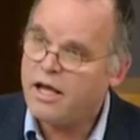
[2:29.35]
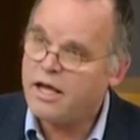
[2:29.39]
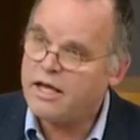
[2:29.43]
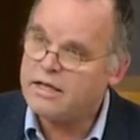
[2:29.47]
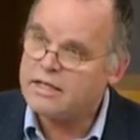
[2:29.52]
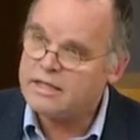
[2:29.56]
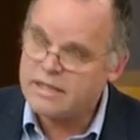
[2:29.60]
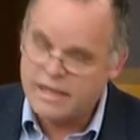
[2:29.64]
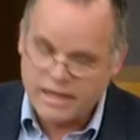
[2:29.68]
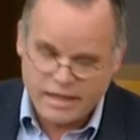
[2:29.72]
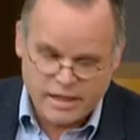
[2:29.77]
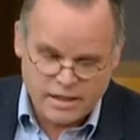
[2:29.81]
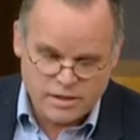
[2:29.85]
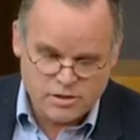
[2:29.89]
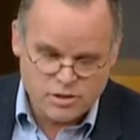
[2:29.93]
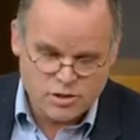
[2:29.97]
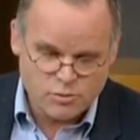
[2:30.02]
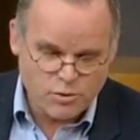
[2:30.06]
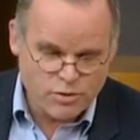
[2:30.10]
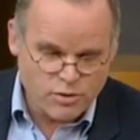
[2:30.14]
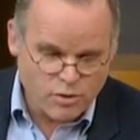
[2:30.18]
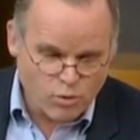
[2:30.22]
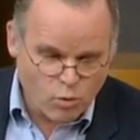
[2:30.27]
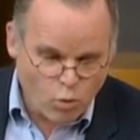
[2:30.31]

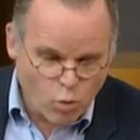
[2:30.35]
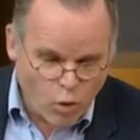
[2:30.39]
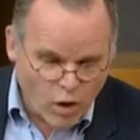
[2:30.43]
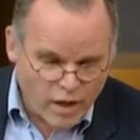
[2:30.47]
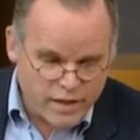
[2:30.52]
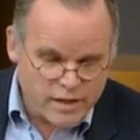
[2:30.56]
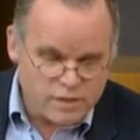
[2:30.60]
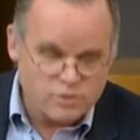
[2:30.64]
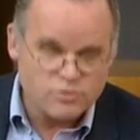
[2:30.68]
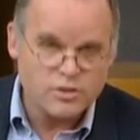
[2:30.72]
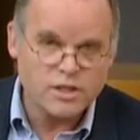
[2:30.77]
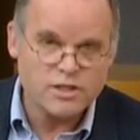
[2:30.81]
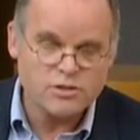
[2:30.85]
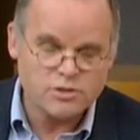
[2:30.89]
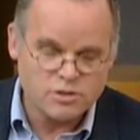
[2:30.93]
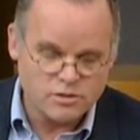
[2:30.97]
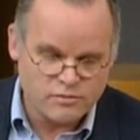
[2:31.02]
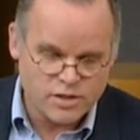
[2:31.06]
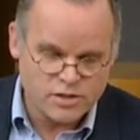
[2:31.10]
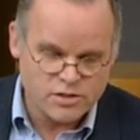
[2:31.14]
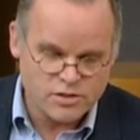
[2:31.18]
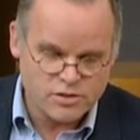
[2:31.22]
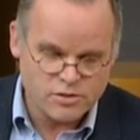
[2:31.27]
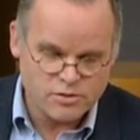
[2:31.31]
engage with the wide range
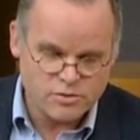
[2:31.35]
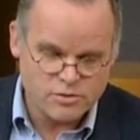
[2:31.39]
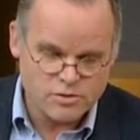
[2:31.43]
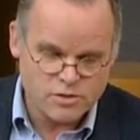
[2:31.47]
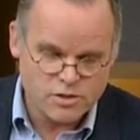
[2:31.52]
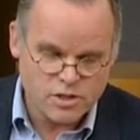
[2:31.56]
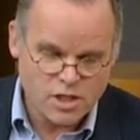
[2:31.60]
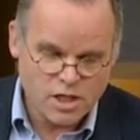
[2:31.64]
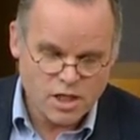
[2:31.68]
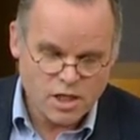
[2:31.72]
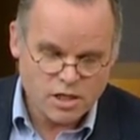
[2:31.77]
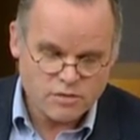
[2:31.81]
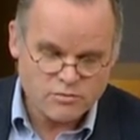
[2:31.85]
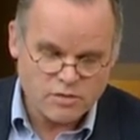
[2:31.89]
of issues